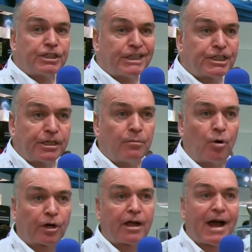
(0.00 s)
system
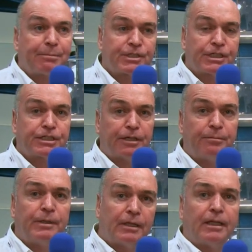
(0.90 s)
or COP
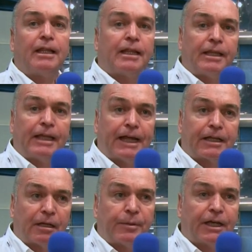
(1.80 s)
system that
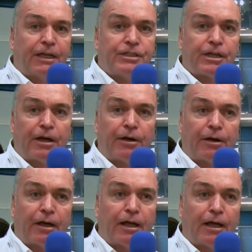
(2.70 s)
accompanies
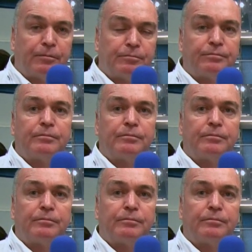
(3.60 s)
our